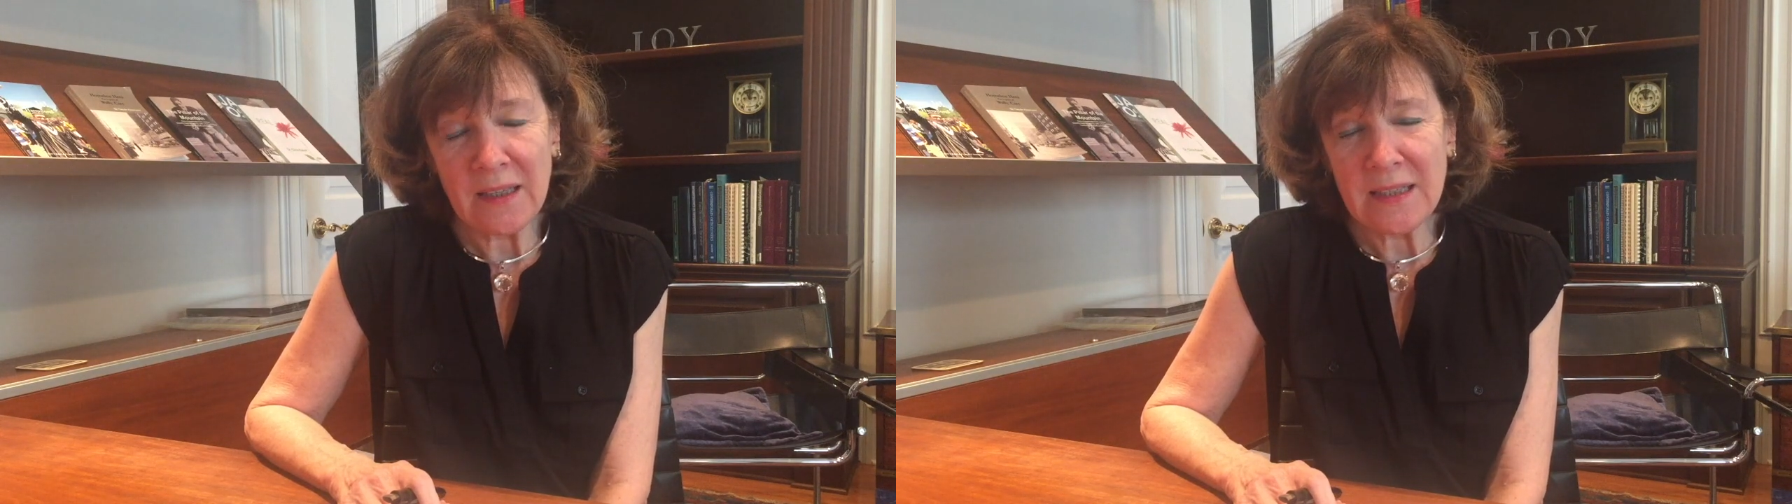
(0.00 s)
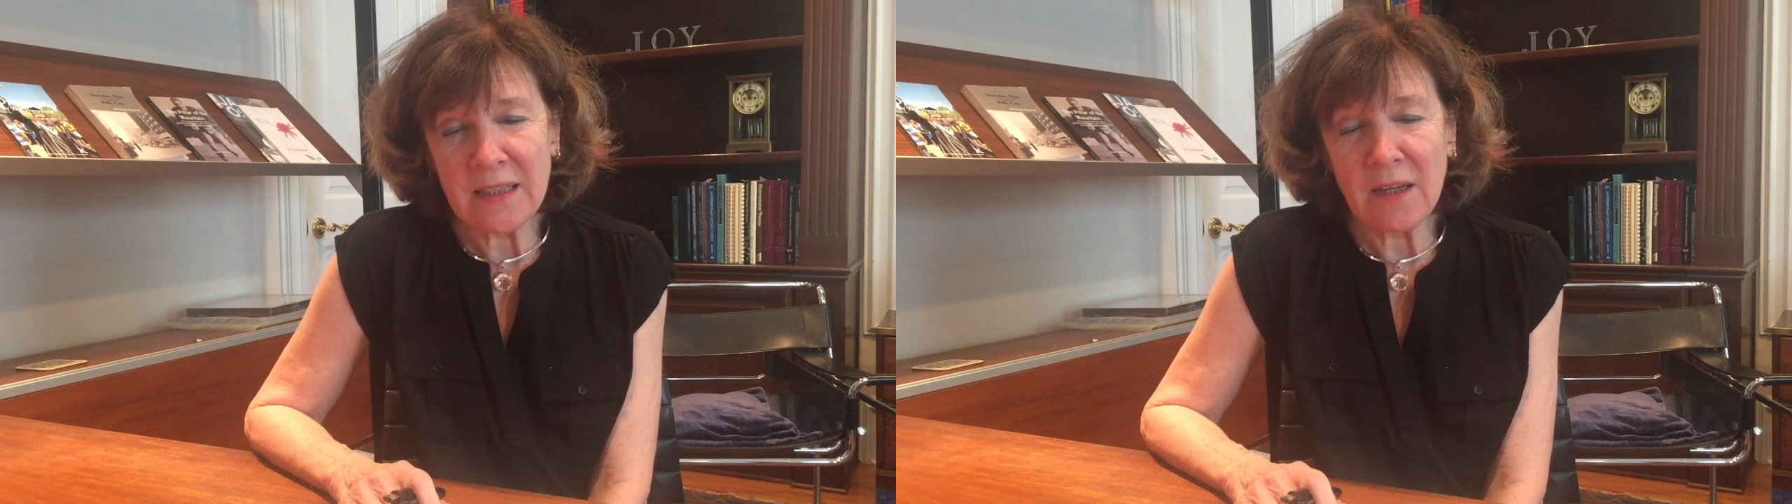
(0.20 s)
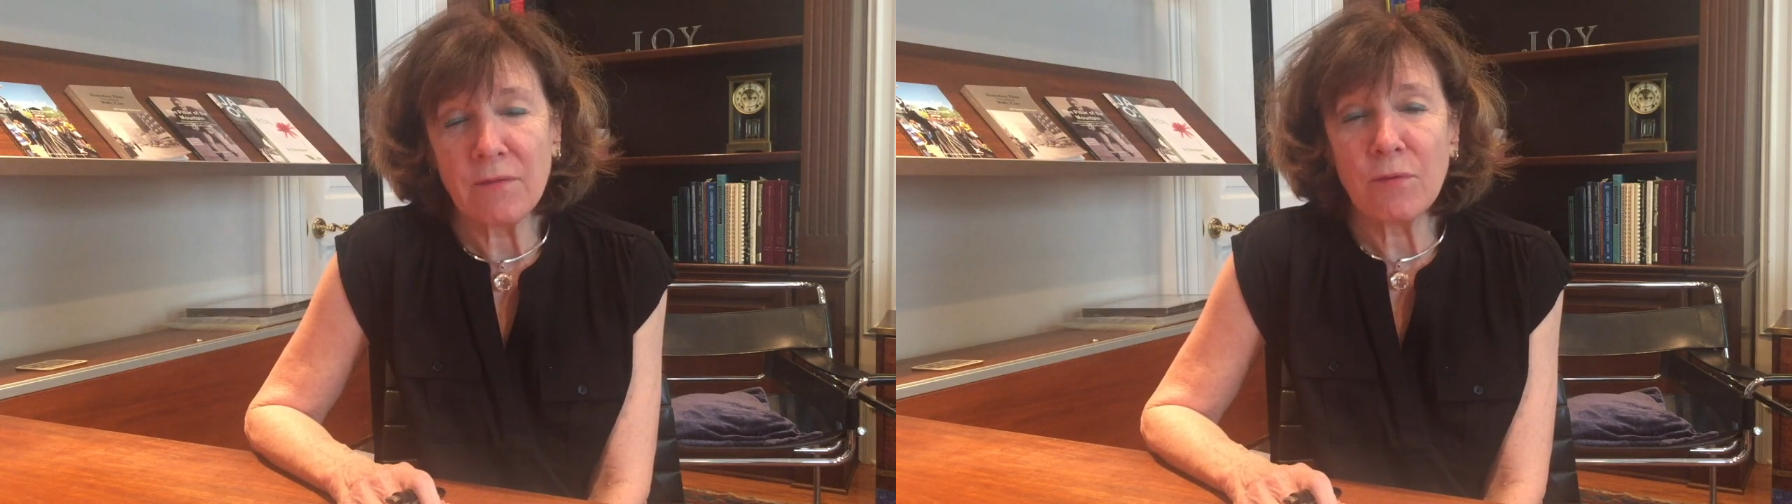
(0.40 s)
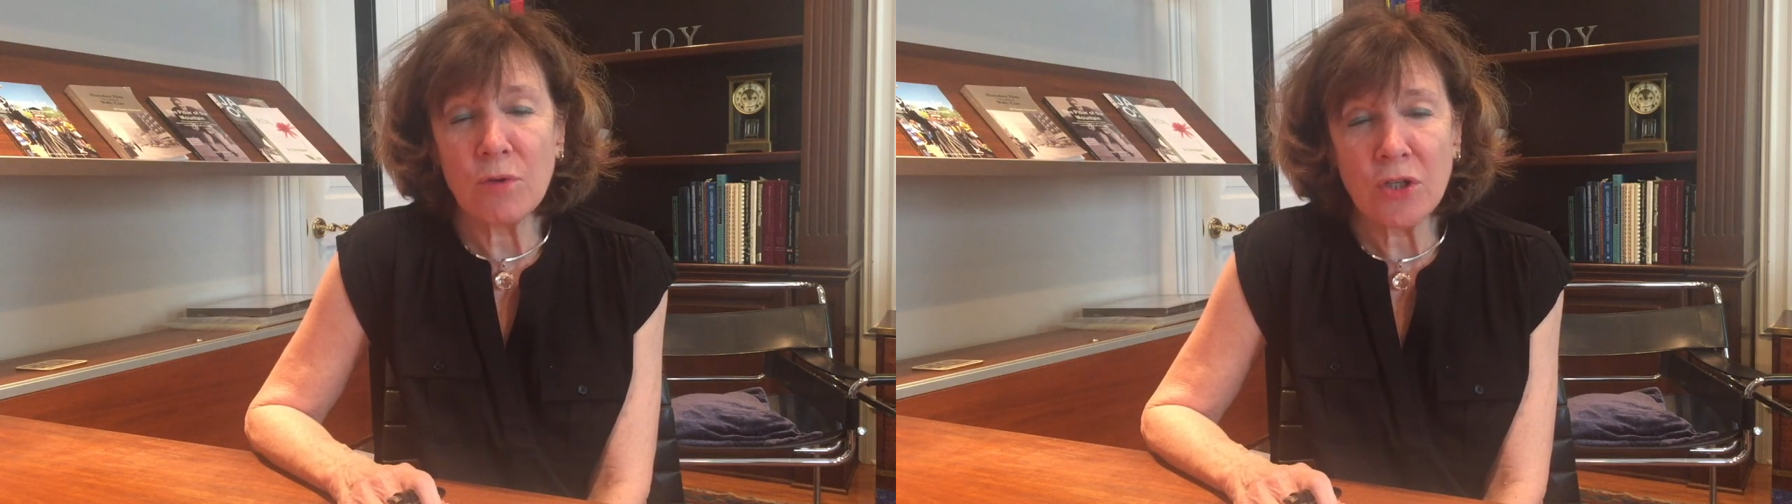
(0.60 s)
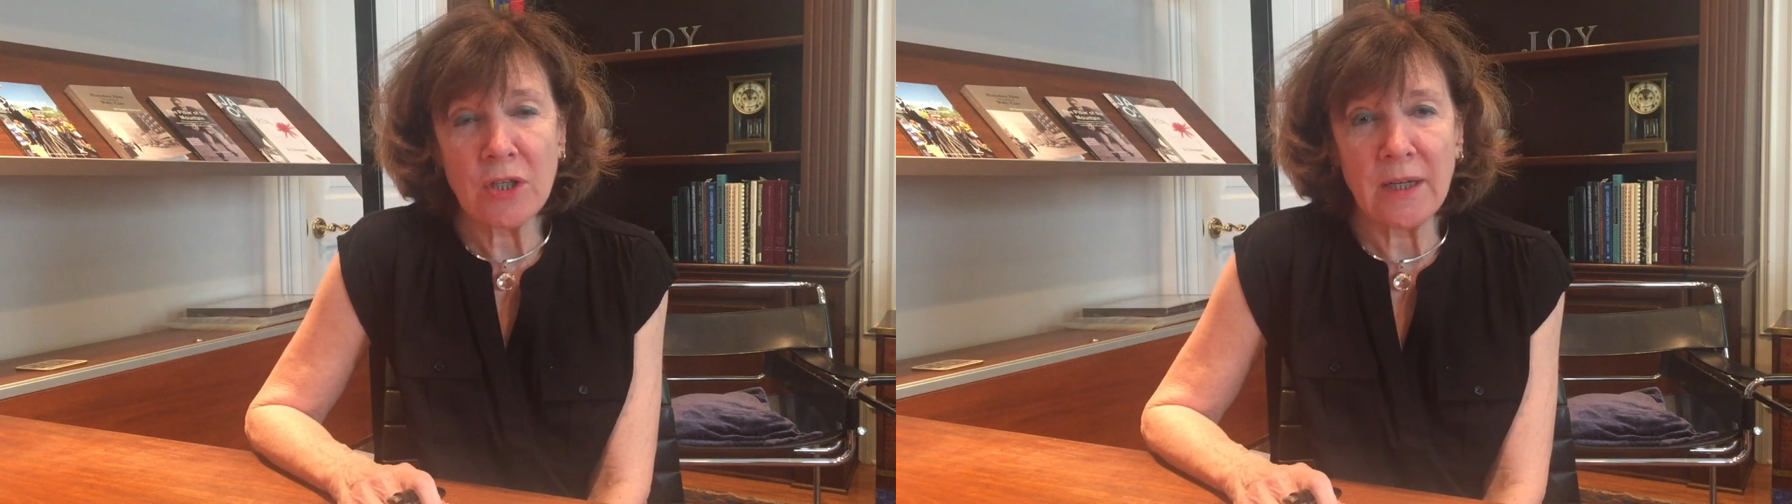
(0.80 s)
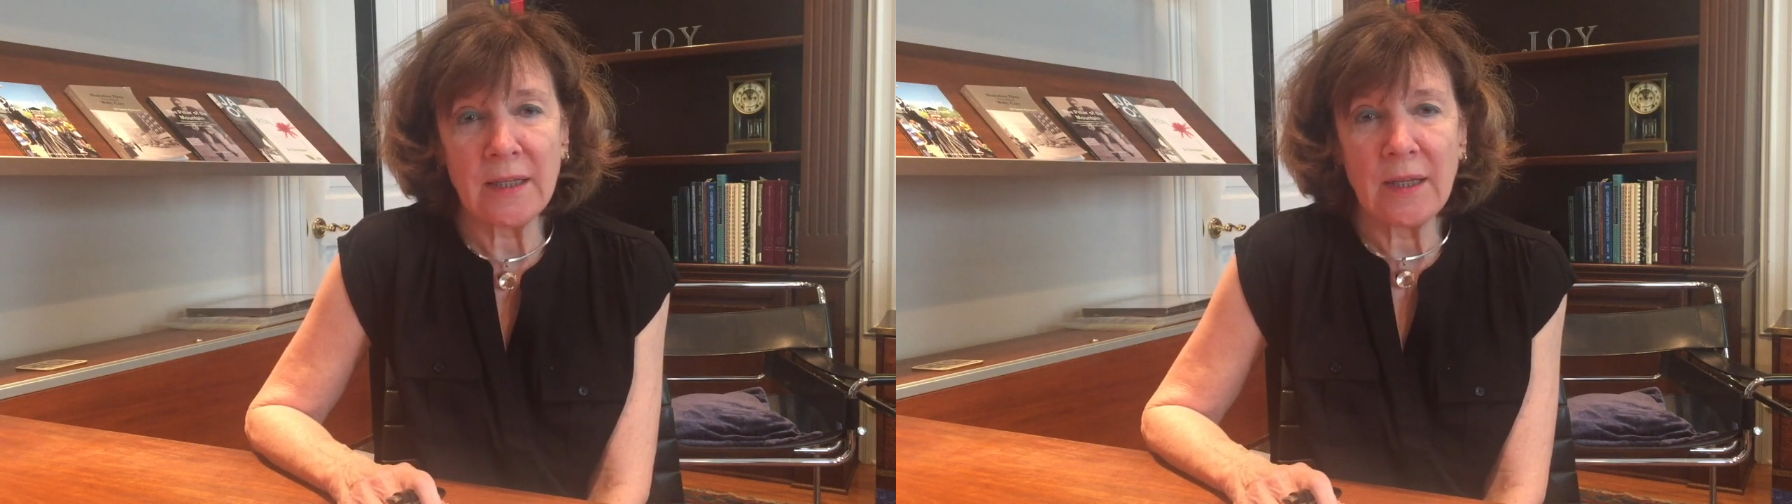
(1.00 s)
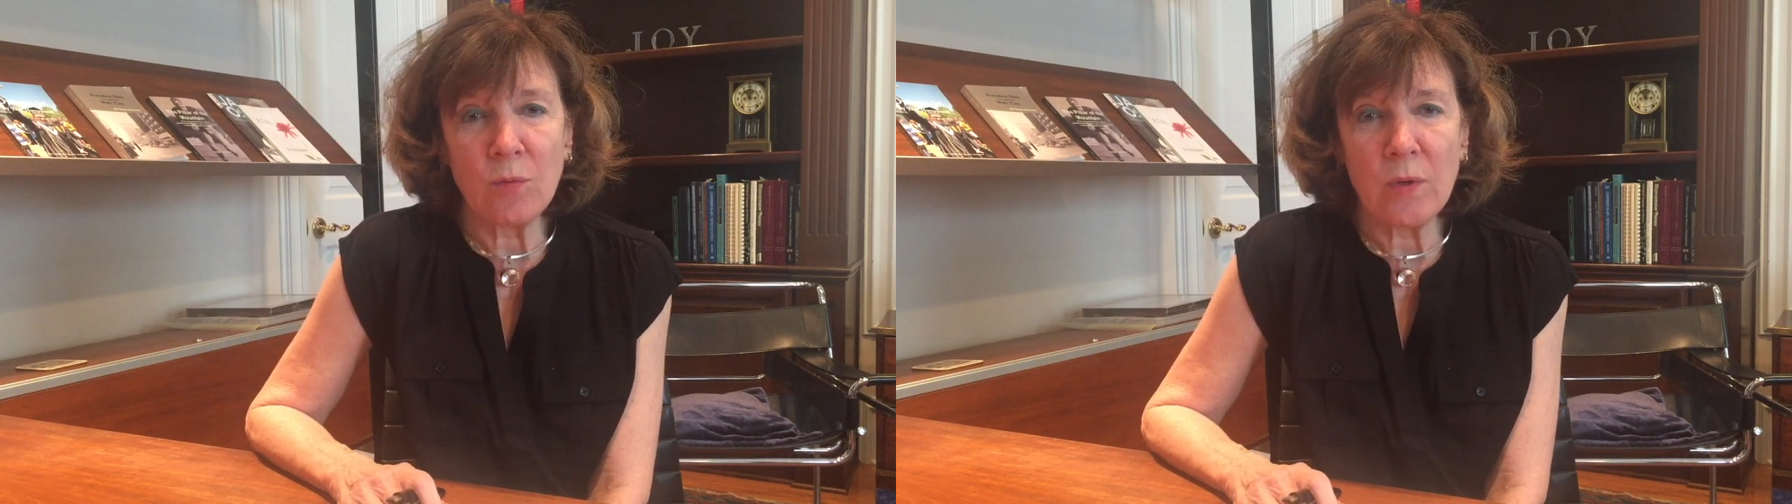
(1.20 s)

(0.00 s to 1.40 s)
it's unfortunate that